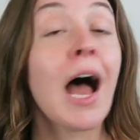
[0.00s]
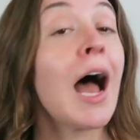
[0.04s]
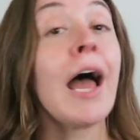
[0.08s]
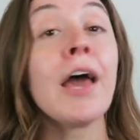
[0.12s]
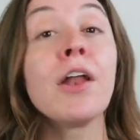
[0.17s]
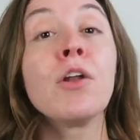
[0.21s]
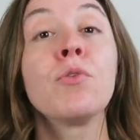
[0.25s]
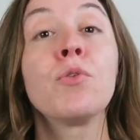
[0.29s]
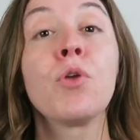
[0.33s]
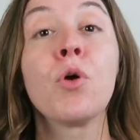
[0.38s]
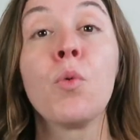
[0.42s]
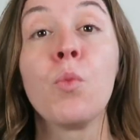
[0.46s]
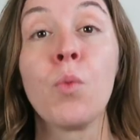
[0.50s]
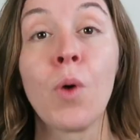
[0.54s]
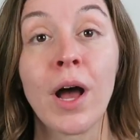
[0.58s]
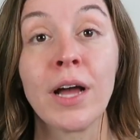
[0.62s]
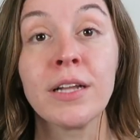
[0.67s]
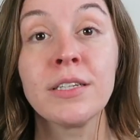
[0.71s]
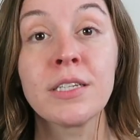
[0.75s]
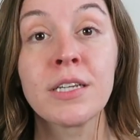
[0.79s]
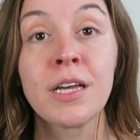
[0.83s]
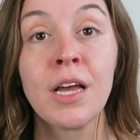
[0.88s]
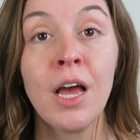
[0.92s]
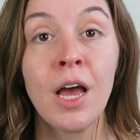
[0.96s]
I don't know
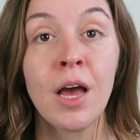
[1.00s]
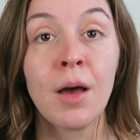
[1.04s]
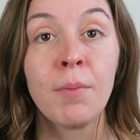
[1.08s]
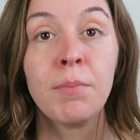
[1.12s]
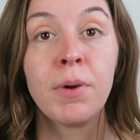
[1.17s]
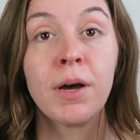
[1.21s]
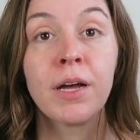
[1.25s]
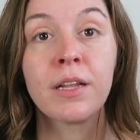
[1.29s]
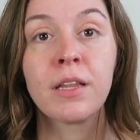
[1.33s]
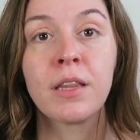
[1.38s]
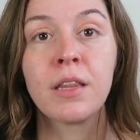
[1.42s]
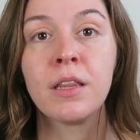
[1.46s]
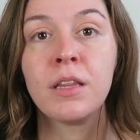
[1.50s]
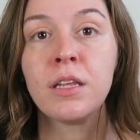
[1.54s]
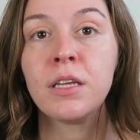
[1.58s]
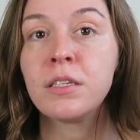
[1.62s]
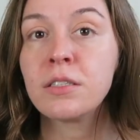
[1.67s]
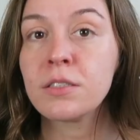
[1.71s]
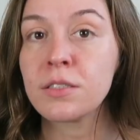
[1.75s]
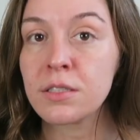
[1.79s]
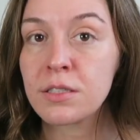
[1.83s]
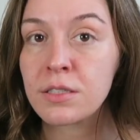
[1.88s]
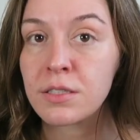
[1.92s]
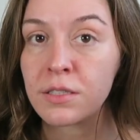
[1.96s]
what, but
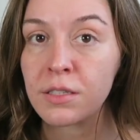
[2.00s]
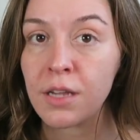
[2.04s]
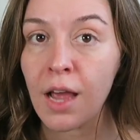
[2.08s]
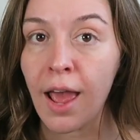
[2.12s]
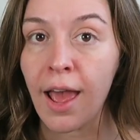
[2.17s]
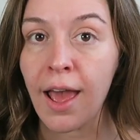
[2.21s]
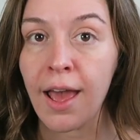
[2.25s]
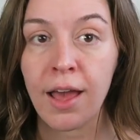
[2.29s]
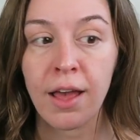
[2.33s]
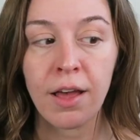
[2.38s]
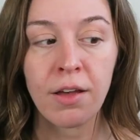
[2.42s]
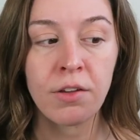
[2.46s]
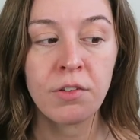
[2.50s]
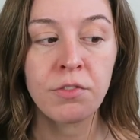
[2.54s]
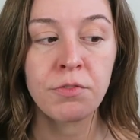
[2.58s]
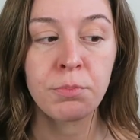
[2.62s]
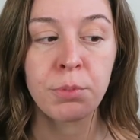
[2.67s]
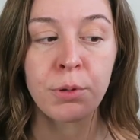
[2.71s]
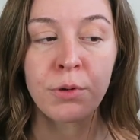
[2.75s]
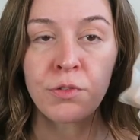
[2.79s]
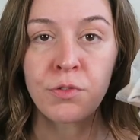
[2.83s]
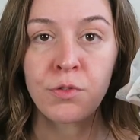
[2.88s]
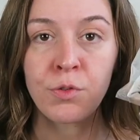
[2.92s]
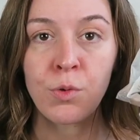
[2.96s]
these have
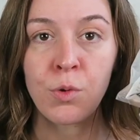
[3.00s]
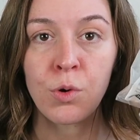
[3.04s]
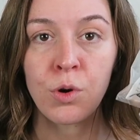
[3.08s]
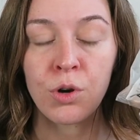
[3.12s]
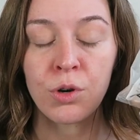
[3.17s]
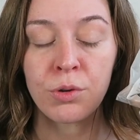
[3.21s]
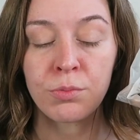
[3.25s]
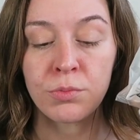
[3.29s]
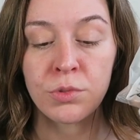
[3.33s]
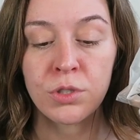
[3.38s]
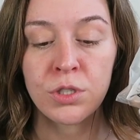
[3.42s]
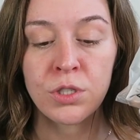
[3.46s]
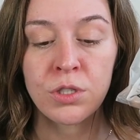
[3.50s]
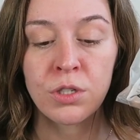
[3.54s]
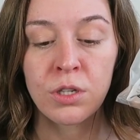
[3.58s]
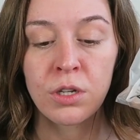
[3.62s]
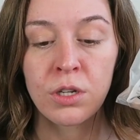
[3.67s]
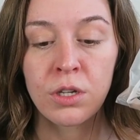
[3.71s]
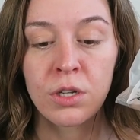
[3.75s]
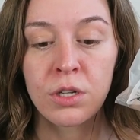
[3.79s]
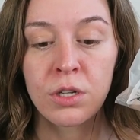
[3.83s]
performed